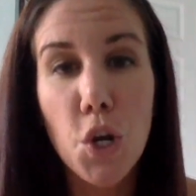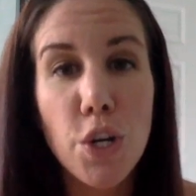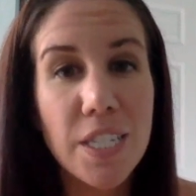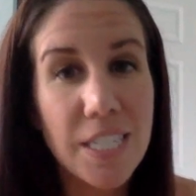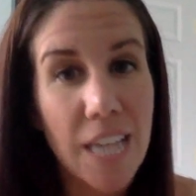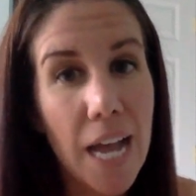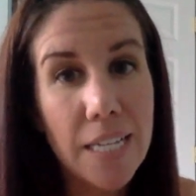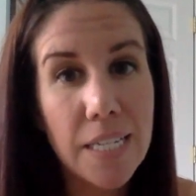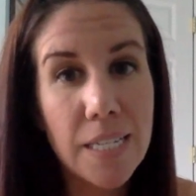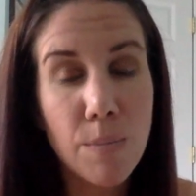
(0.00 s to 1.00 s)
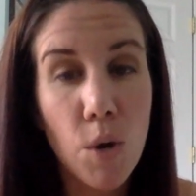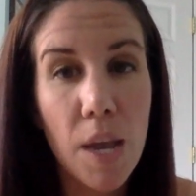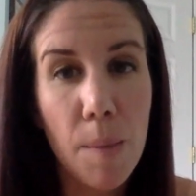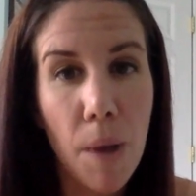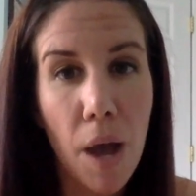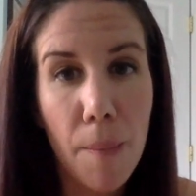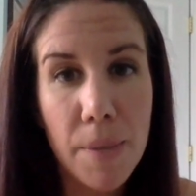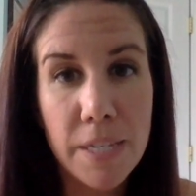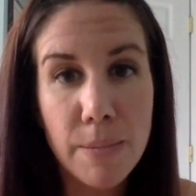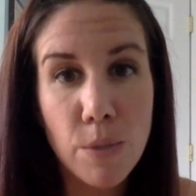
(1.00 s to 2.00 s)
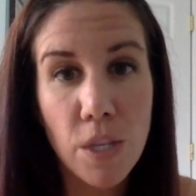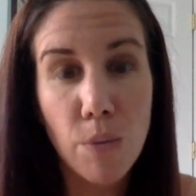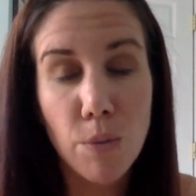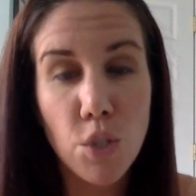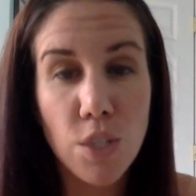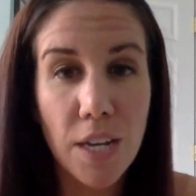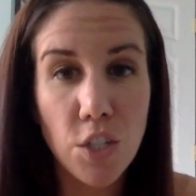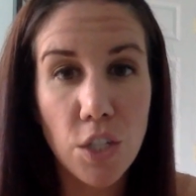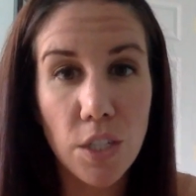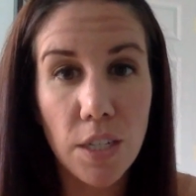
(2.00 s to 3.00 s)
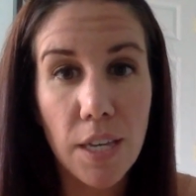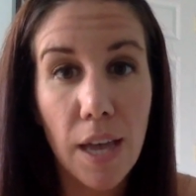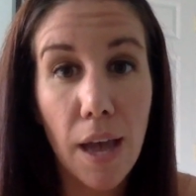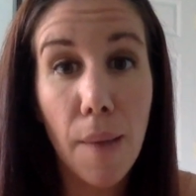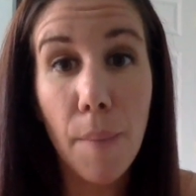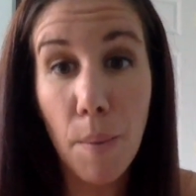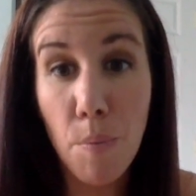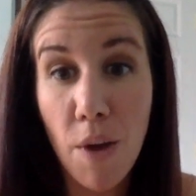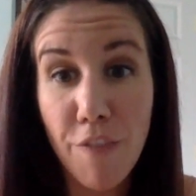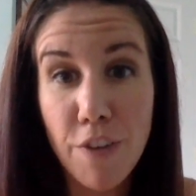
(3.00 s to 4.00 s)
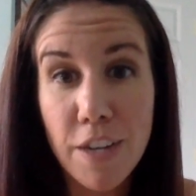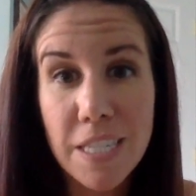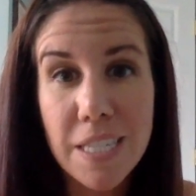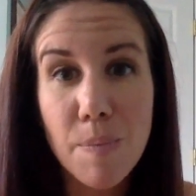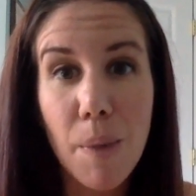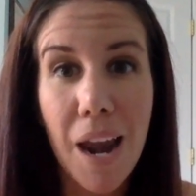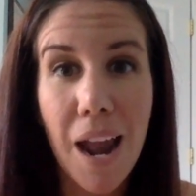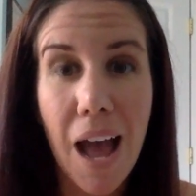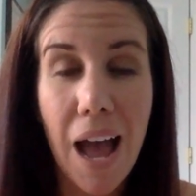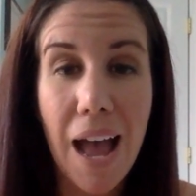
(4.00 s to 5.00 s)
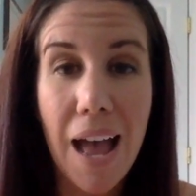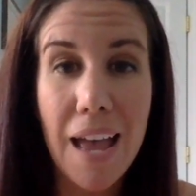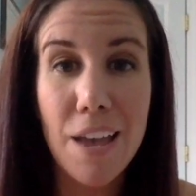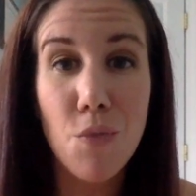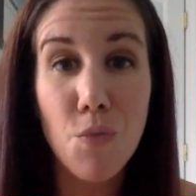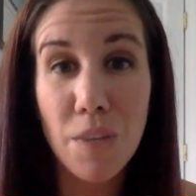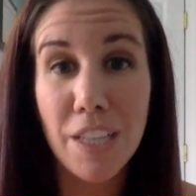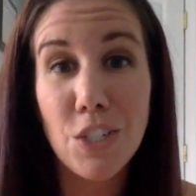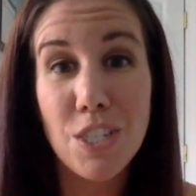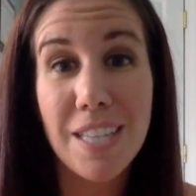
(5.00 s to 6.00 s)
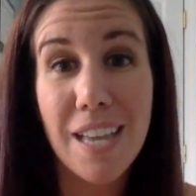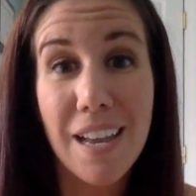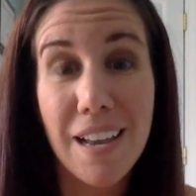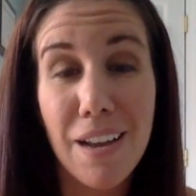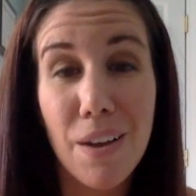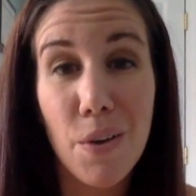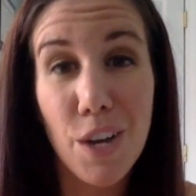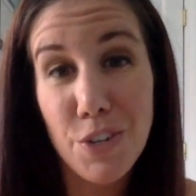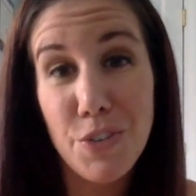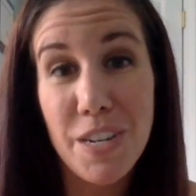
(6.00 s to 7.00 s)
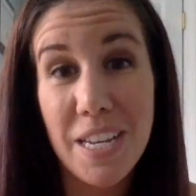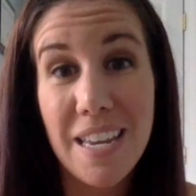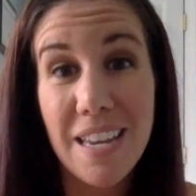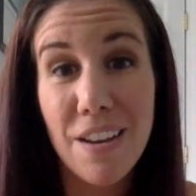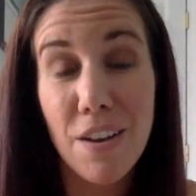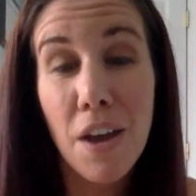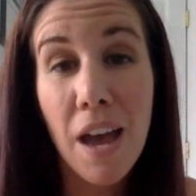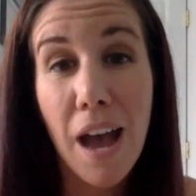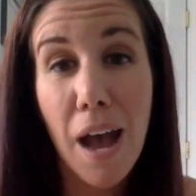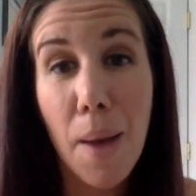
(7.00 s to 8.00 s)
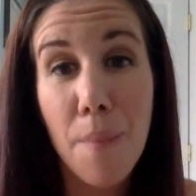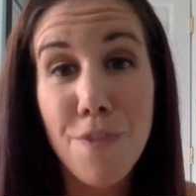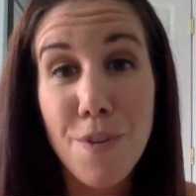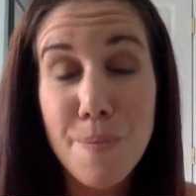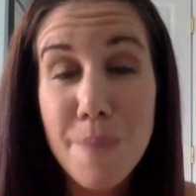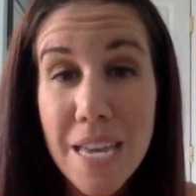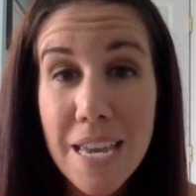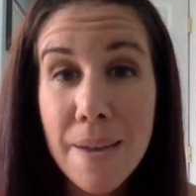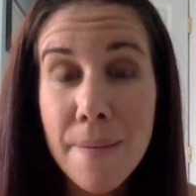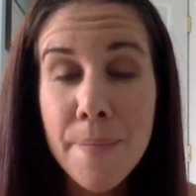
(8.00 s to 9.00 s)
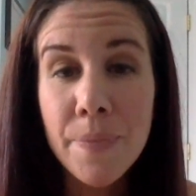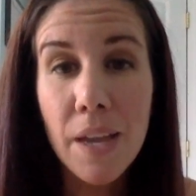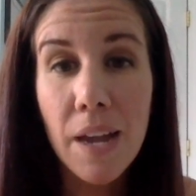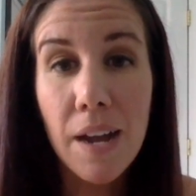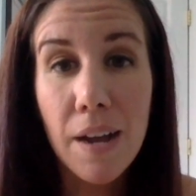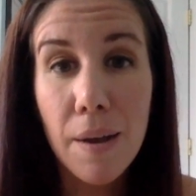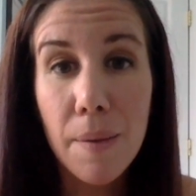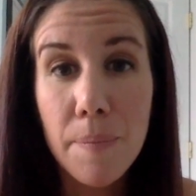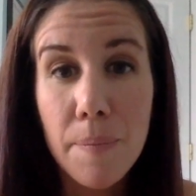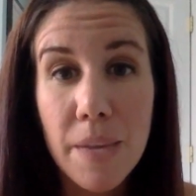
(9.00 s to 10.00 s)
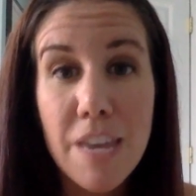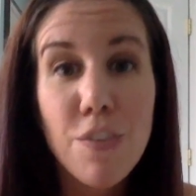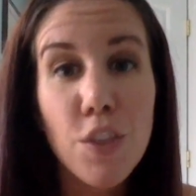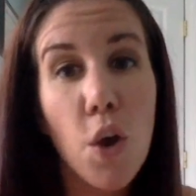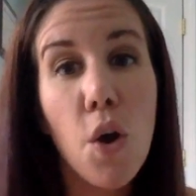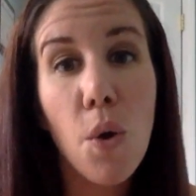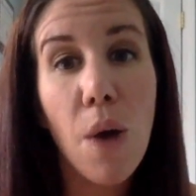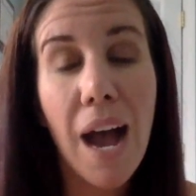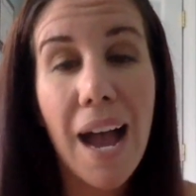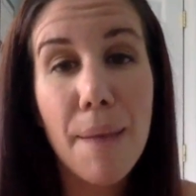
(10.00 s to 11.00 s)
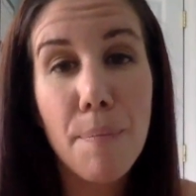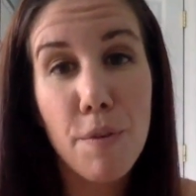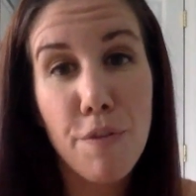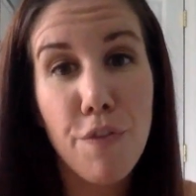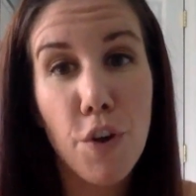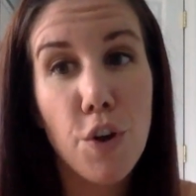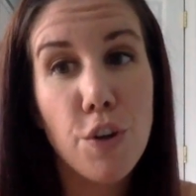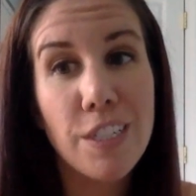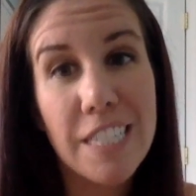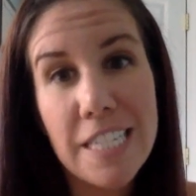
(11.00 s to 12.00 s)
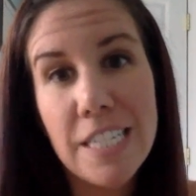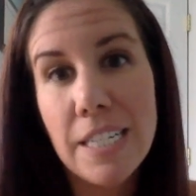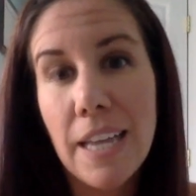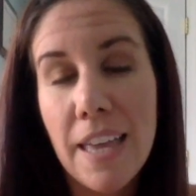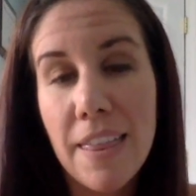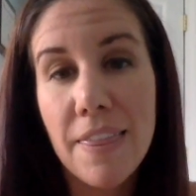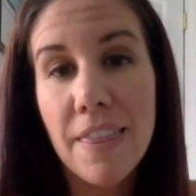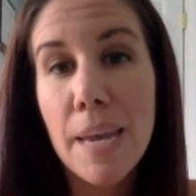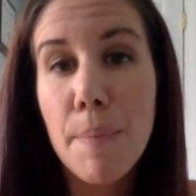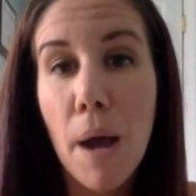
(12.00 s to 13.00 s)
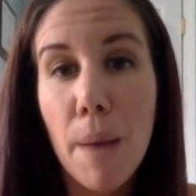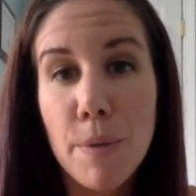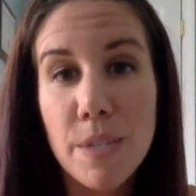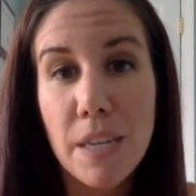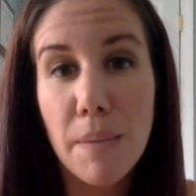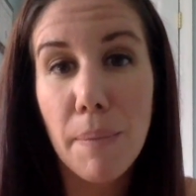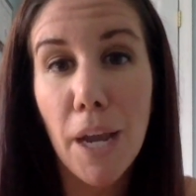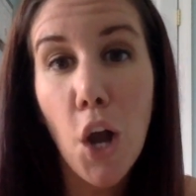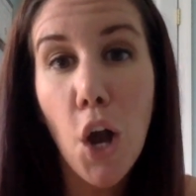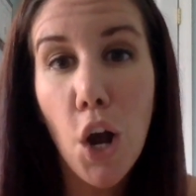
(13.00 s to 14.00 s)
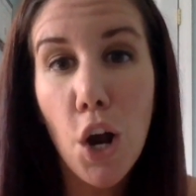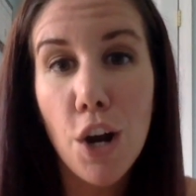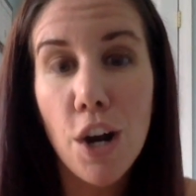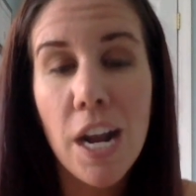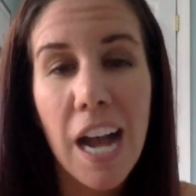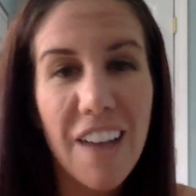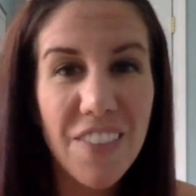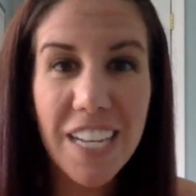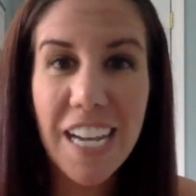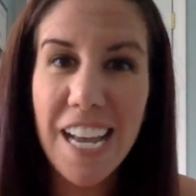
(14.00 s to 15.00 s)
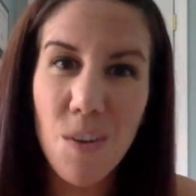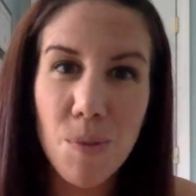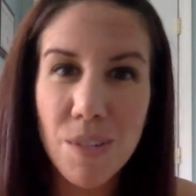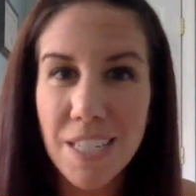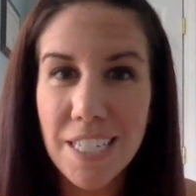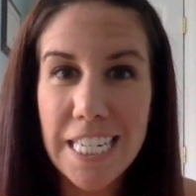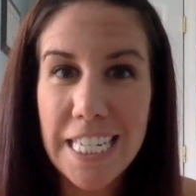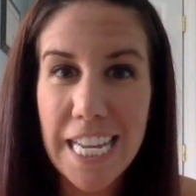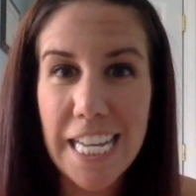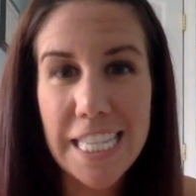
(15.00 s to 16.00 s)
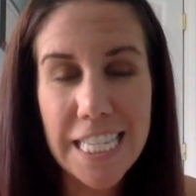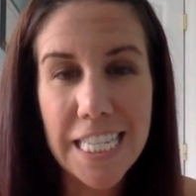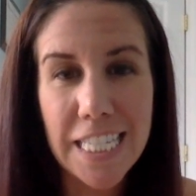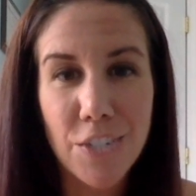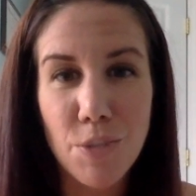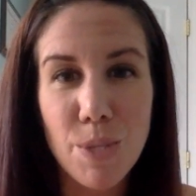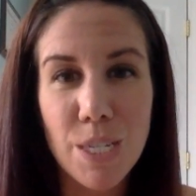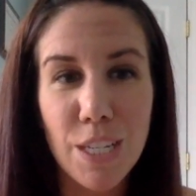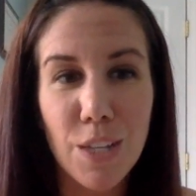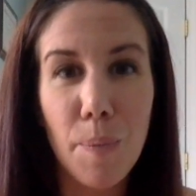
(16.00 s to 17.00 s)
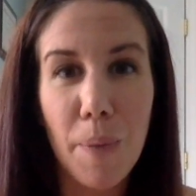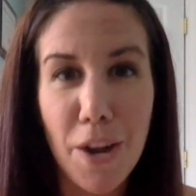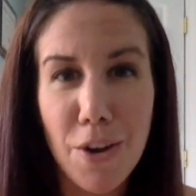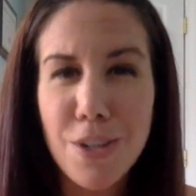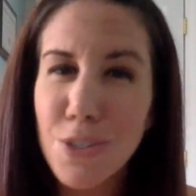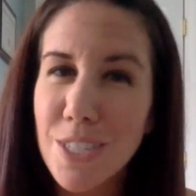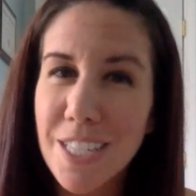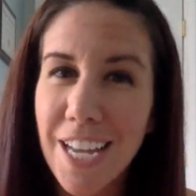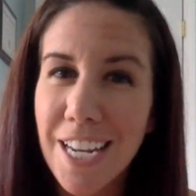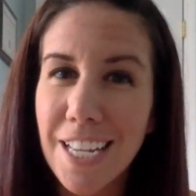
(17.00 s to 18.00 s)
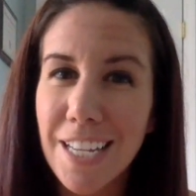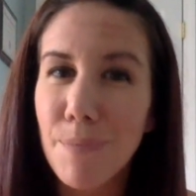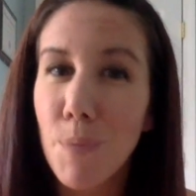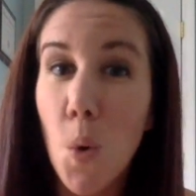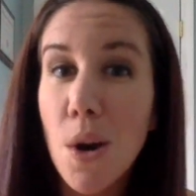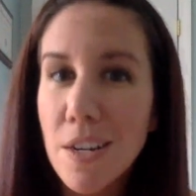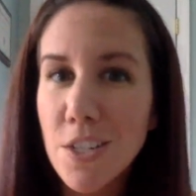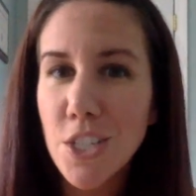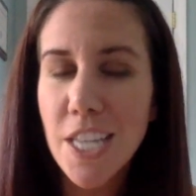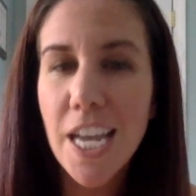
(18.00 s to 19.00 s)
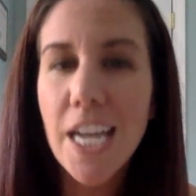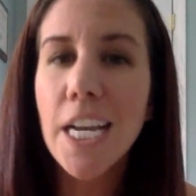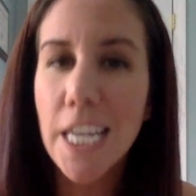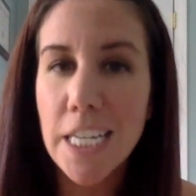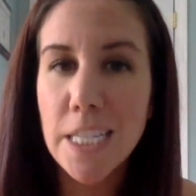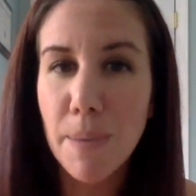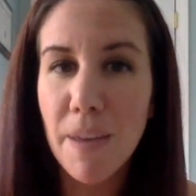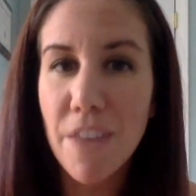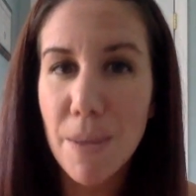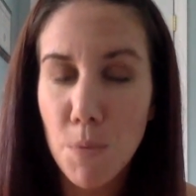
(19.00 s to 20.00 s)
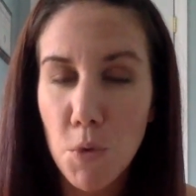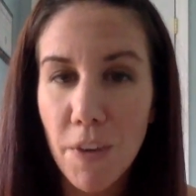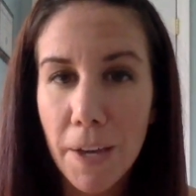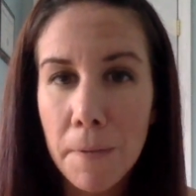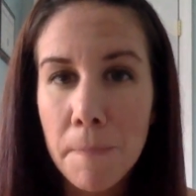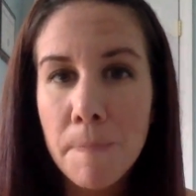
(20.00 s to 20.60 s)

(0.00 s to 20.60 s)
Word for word: And Cize is more hip hop based music, which is actually um, my preference, but I really just like country heat um, for me um, even though I prefer to listen to like the hip hop music in my car, I feel like I almost like to dance to this country music a little better, just kind of more, I should say. It gets my feet moving.